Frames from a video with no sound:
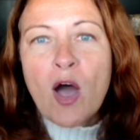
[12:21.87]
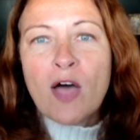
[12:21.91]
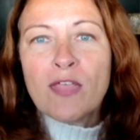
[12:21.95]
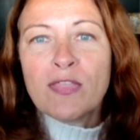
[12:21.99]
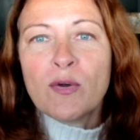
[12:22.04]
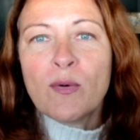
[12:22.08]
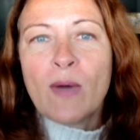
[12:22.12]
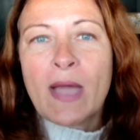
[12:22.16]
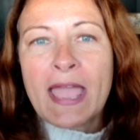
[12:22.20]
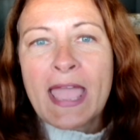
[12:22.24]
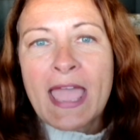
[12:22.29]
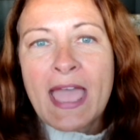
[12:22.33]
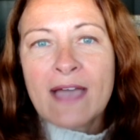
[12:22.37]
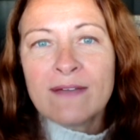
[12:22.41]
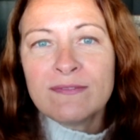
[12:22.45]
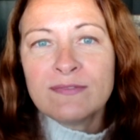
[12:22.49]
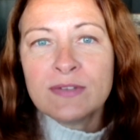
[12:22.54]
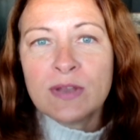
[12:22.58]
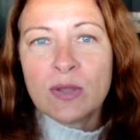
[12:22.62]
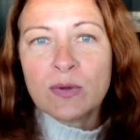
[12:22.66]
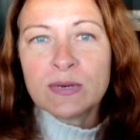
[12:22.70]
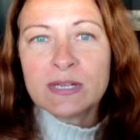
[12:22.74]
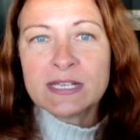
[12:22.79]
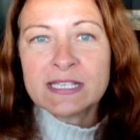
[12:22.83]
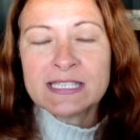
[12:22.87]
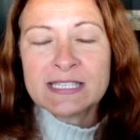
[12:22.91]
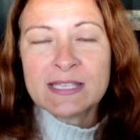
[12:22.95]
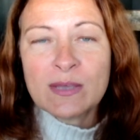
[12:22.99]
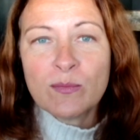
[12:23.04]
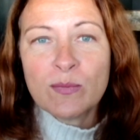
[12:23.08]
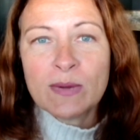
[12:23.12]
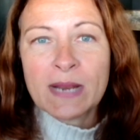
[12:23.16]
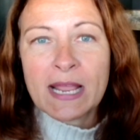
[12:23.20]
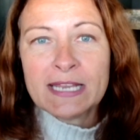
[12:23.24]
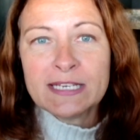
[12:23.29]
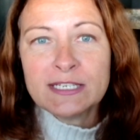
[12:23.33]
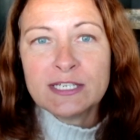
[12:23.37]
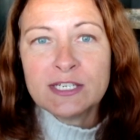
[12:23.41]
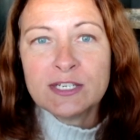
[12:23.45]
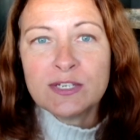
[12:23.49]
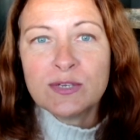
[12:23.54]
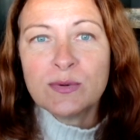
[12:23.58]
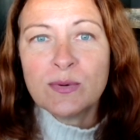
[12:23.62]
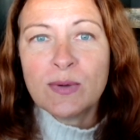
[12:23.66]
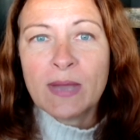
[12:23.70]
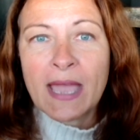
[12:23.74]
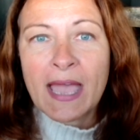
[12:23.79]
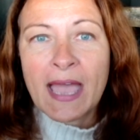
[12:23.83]
although I have noticed that when I
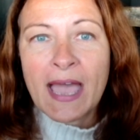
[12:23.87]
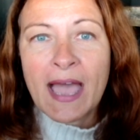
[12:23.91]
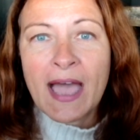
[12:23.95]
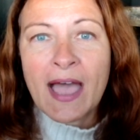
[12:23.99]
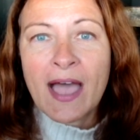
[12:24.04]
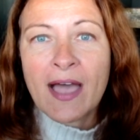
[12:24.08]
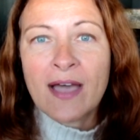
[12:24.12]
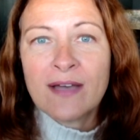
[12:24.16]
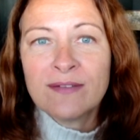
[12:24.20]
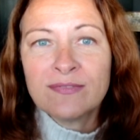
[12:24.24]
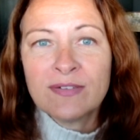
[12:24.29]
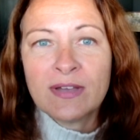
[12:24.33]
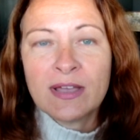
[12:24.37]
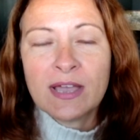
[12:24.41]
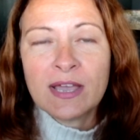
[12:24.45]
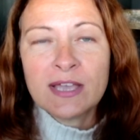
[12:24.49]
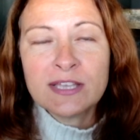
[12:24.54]
do have